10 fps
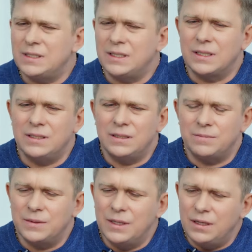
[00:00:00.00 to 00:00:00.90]
person
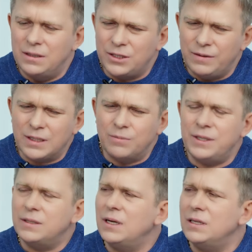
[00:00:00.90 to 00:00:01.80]
really
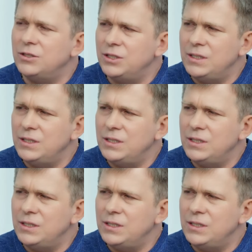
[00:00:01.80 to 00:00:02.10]
gains life,